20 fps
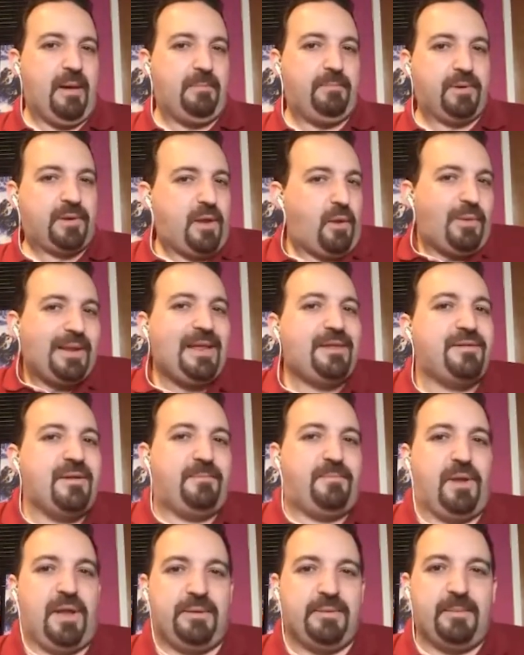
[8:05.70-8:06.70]
Why are
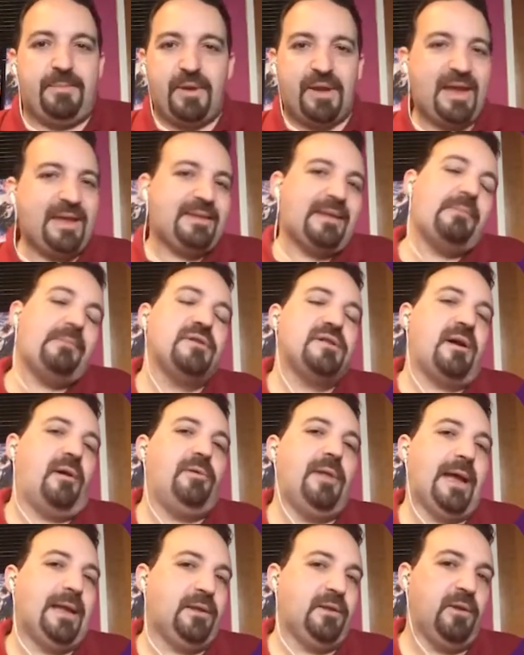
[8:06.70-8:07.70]
we talking about
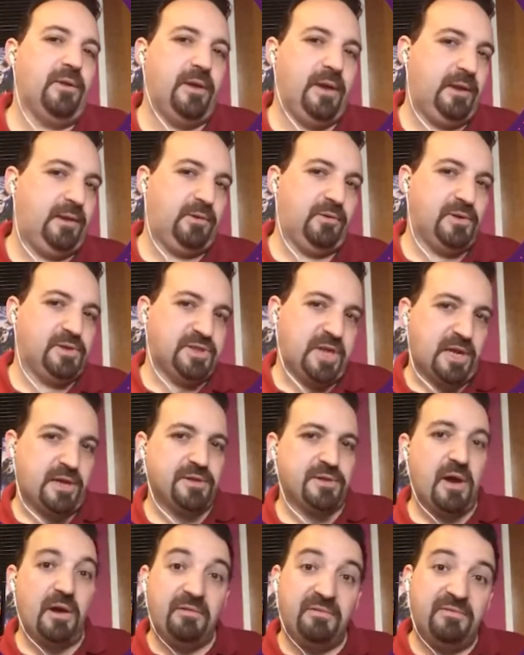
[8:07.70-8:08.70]
this in JSConf
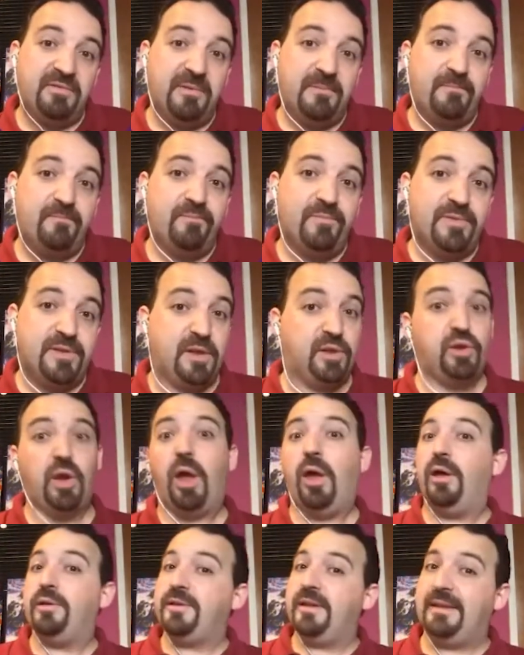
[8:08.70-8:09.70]
if we are all
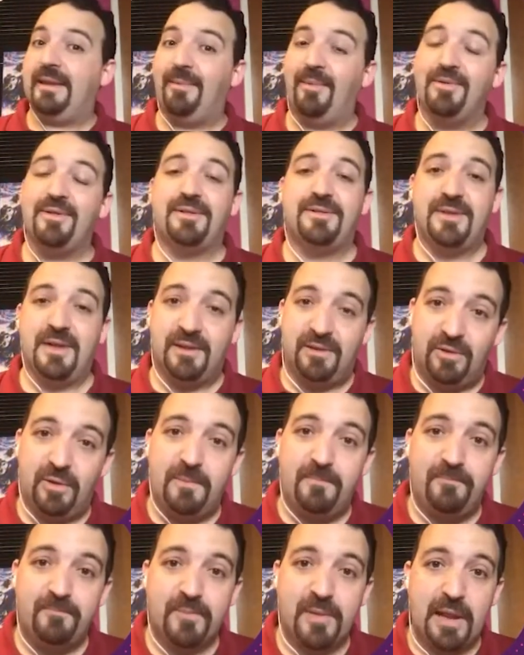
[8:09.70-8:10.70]
doing what we
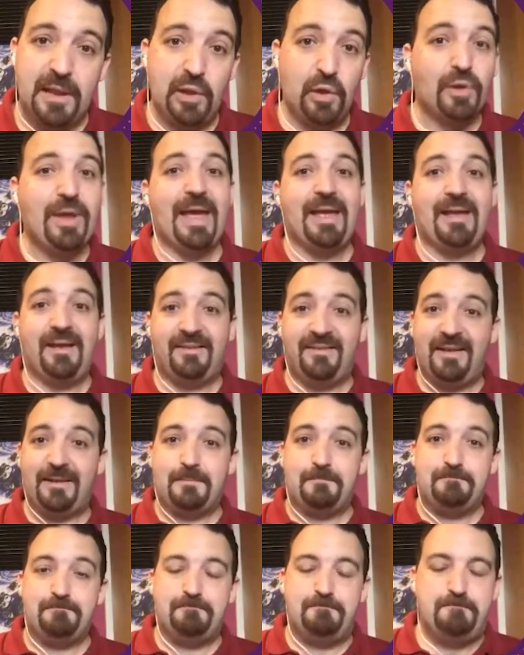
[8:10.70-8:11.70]
have to do?
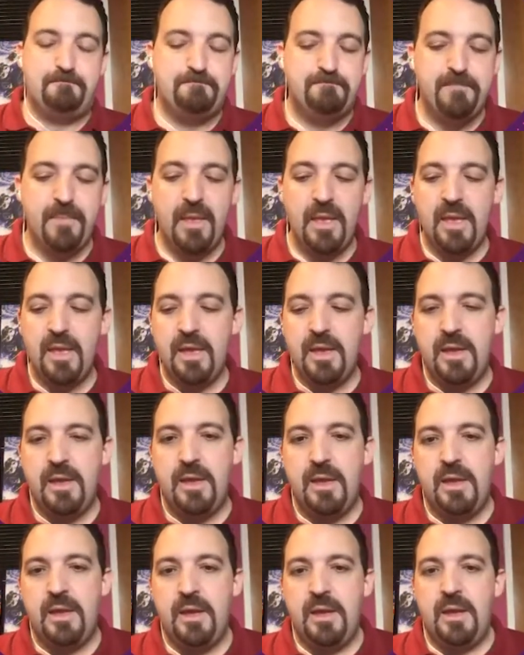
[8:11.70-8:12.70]
The
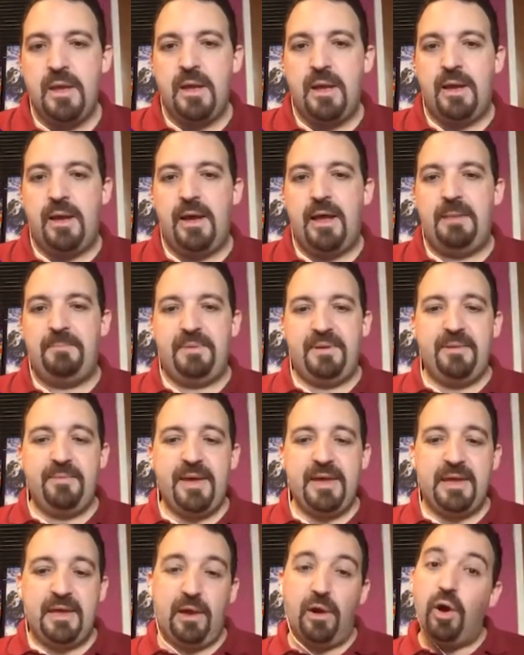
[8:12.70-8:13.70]
problem is
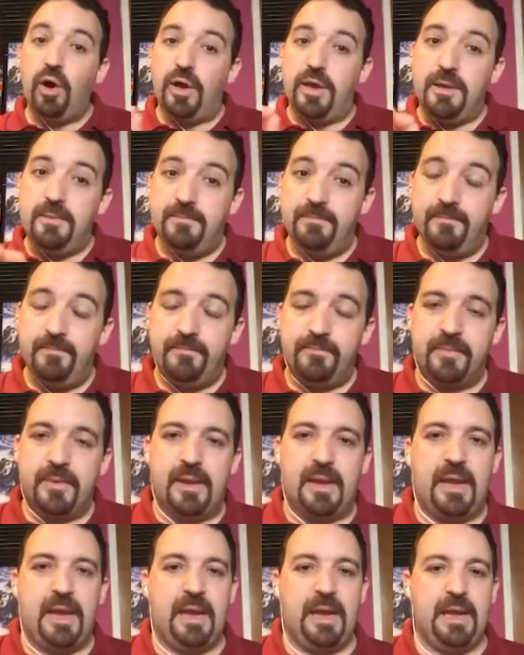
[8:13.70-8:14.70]
that today,
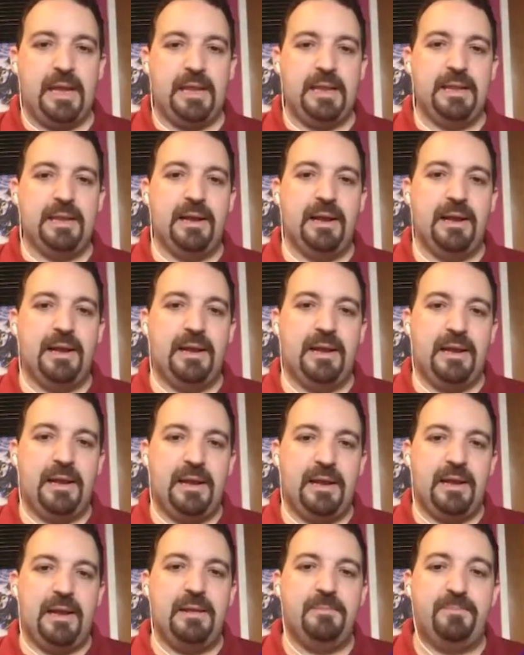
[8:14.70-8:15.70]
the
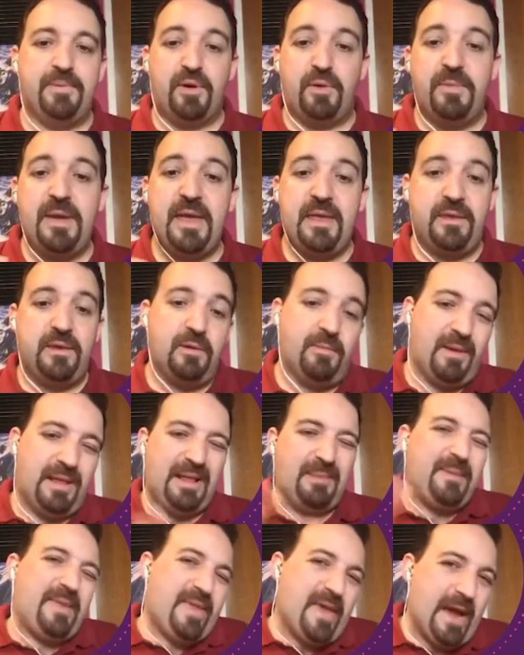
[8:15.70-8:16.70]

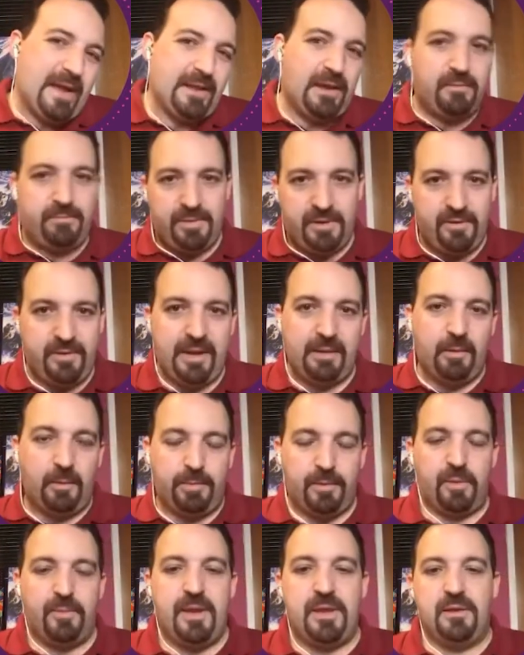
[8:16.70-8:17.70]
median
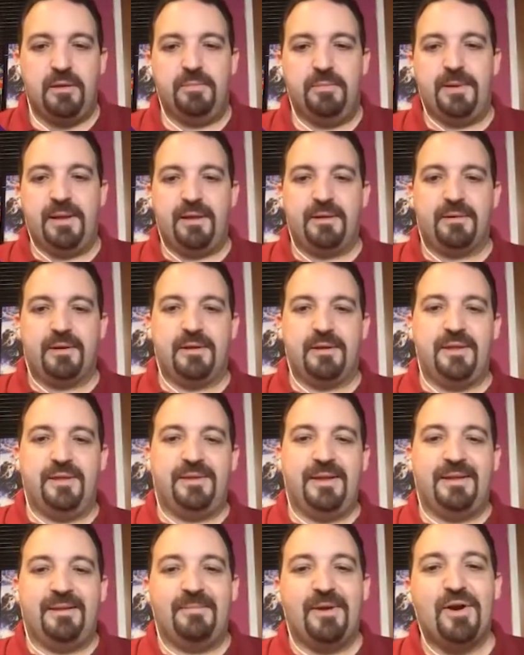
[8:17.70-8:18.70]
or the
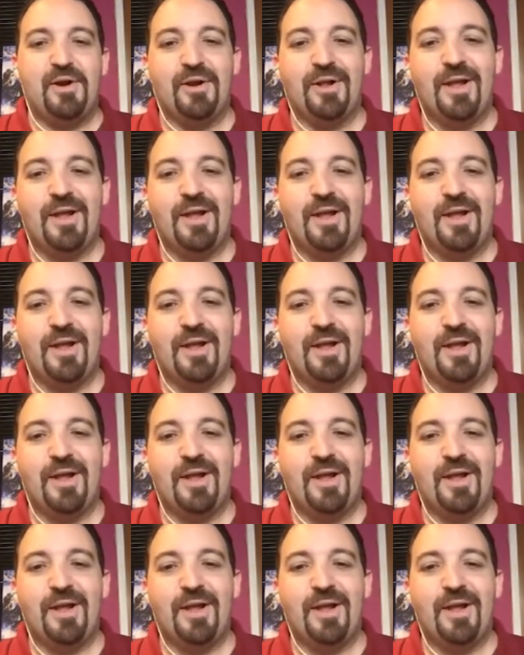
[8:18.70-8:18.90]
average